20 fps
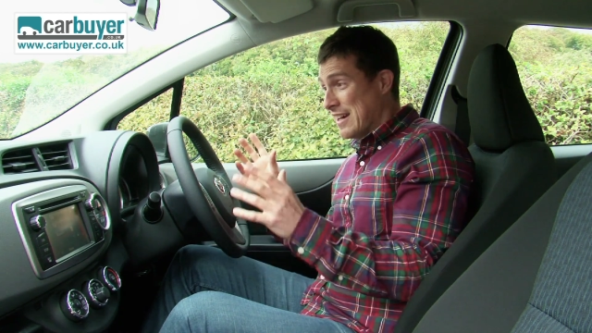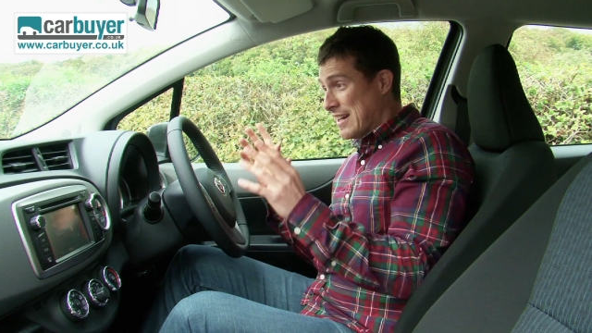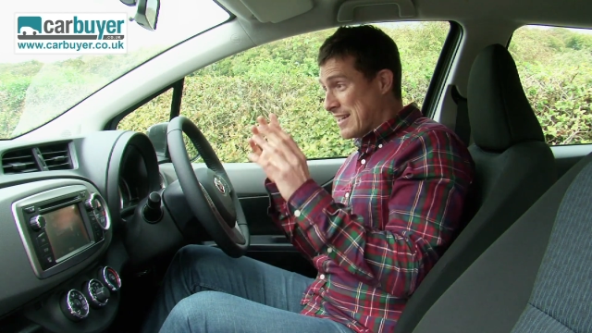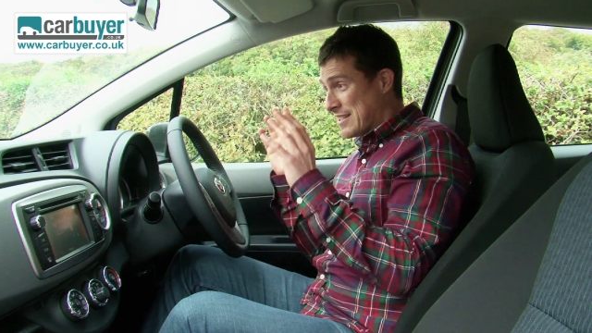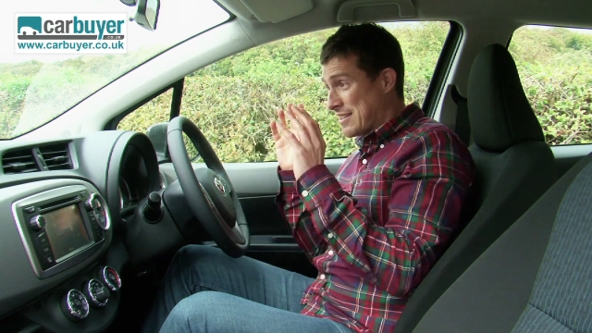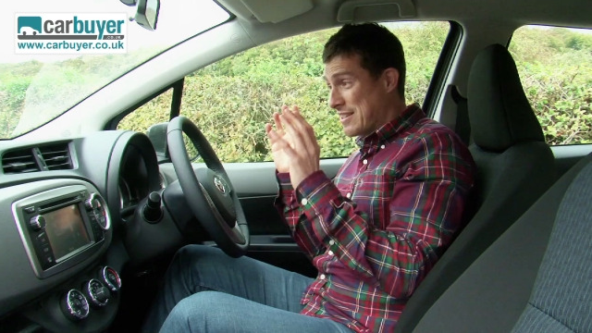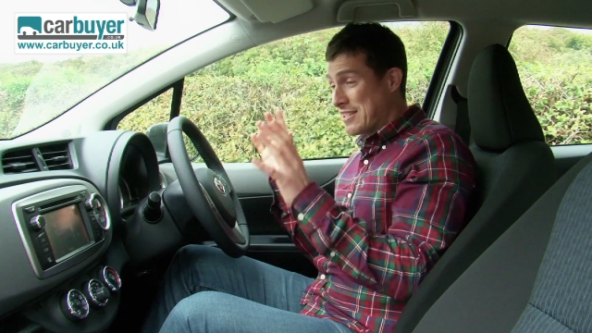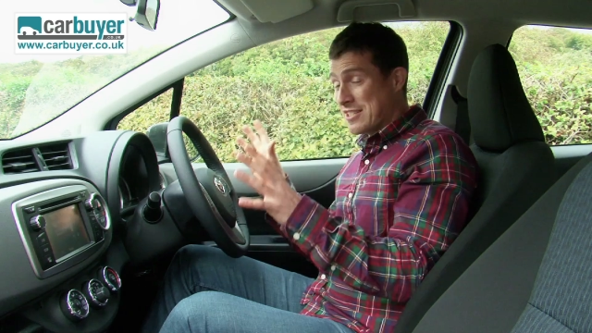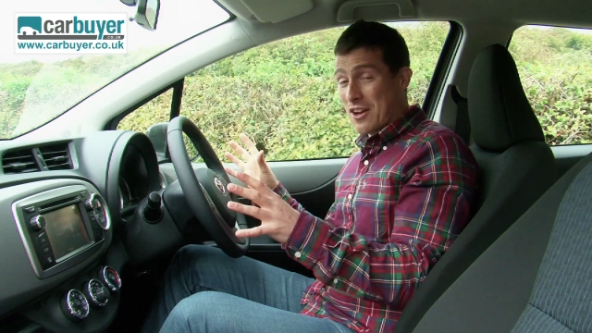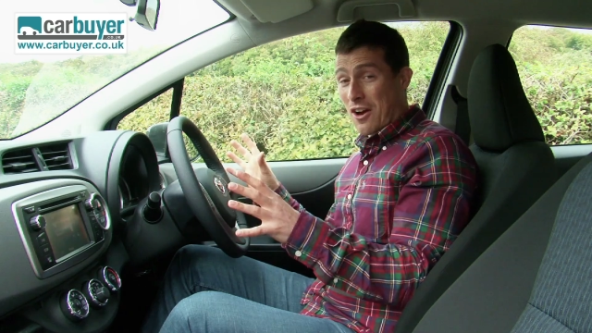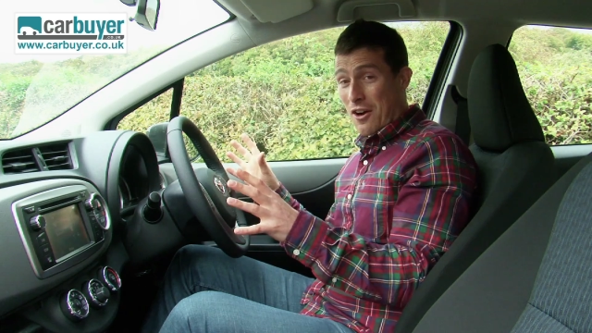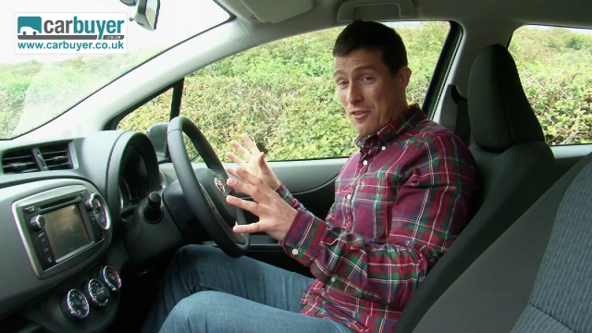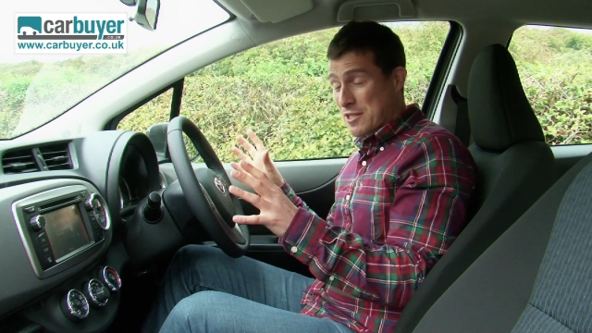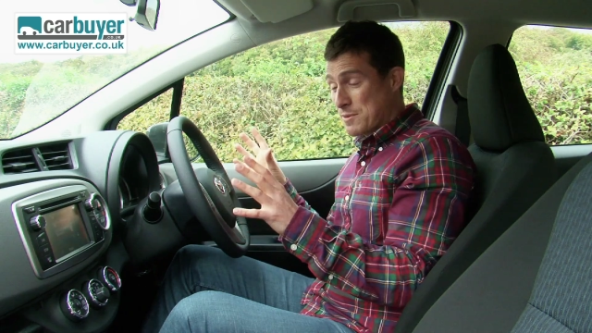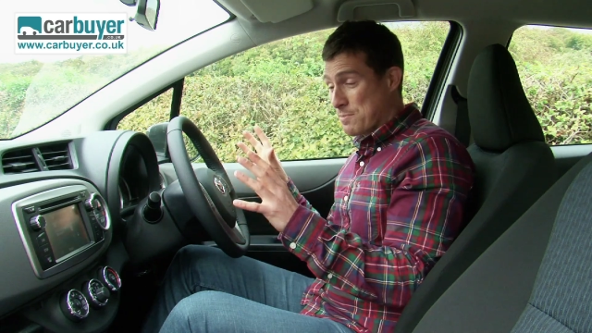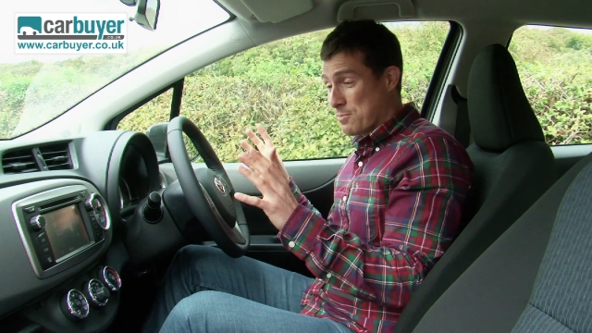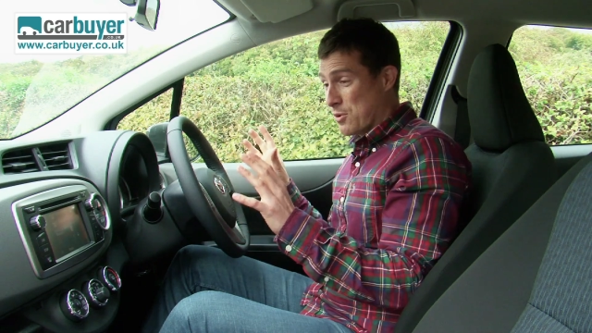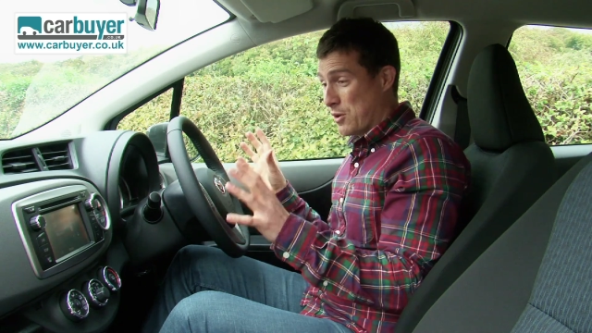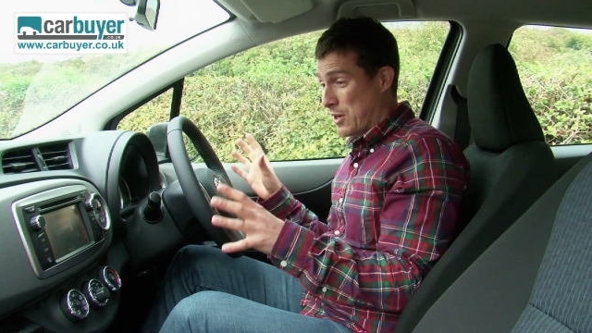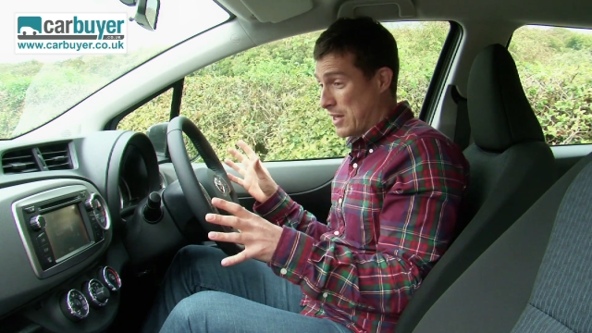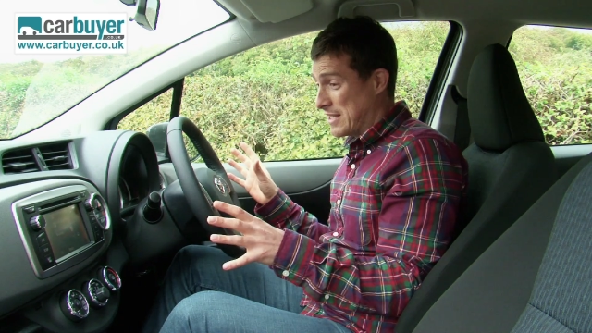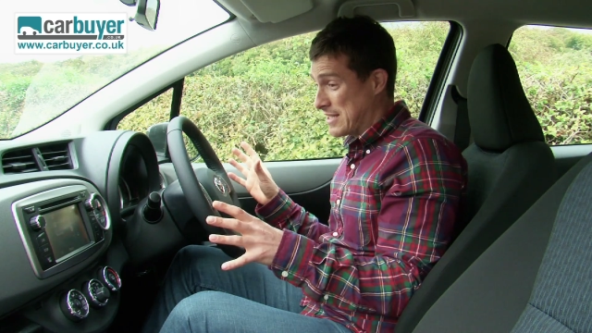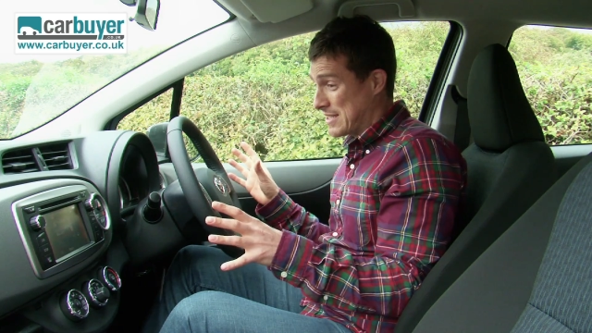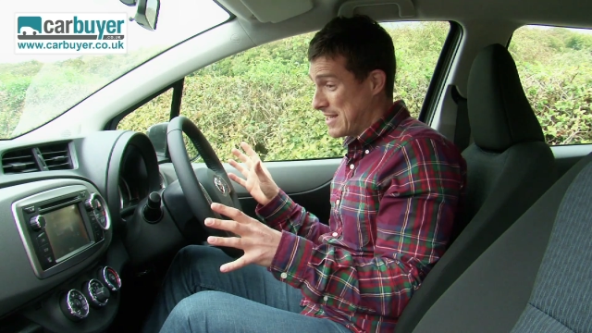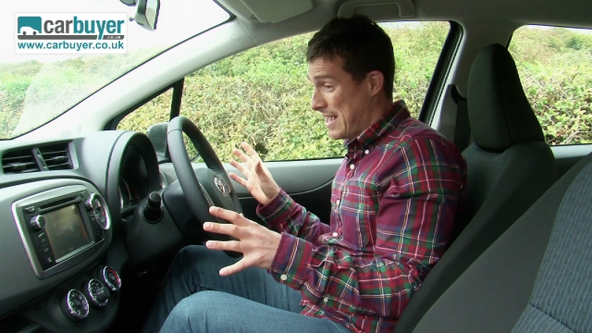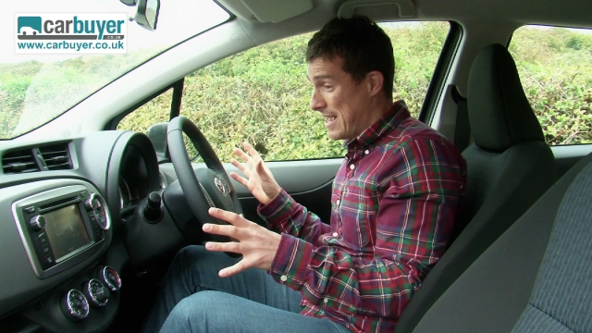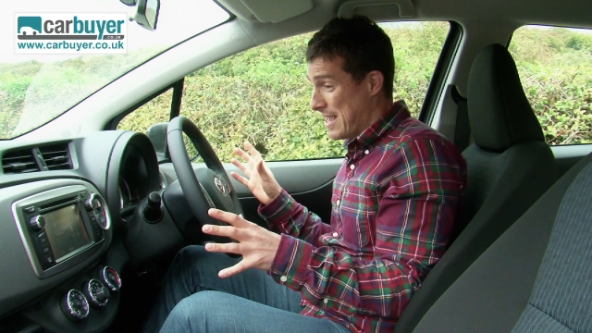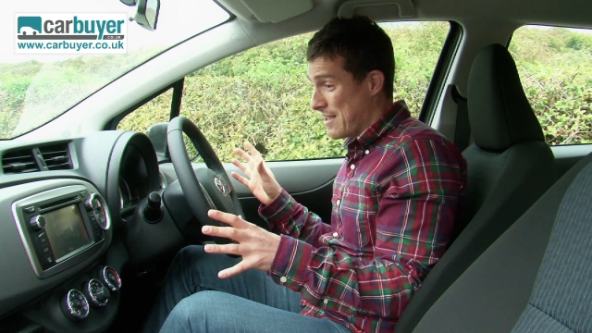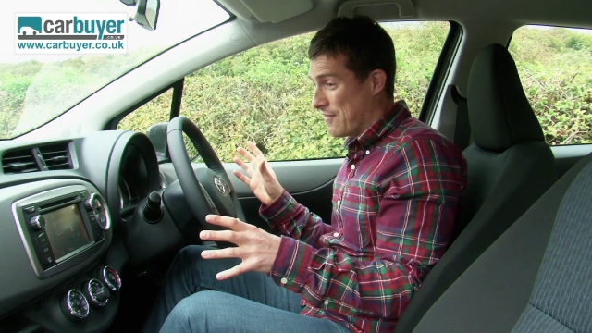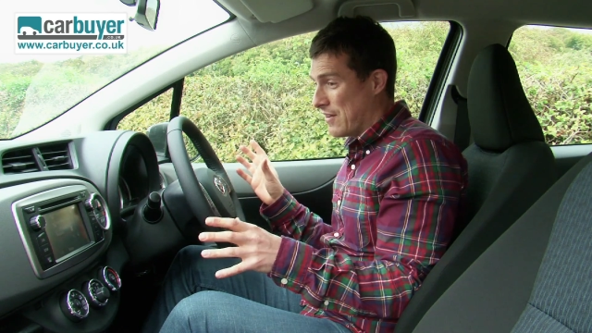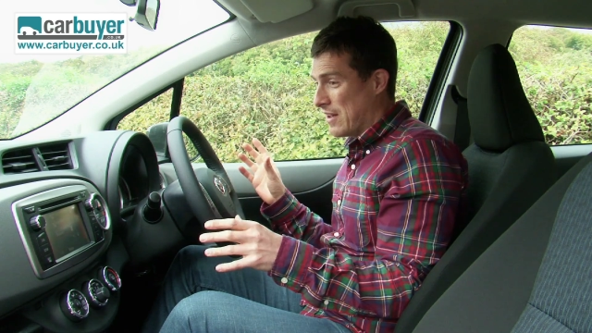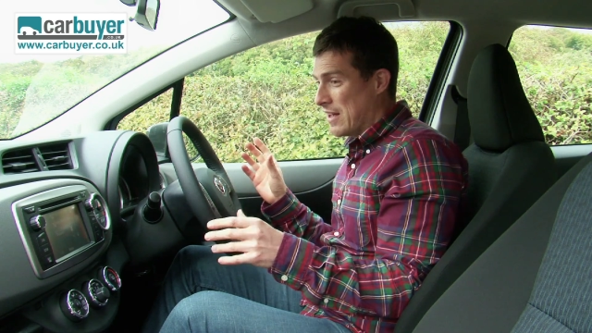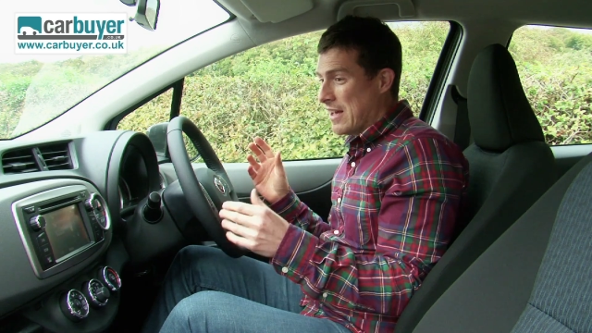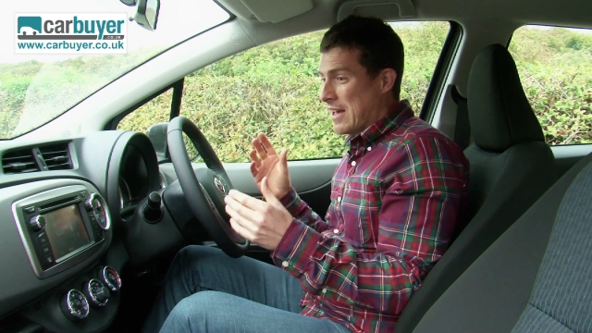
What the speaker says: so this car is pretty safe.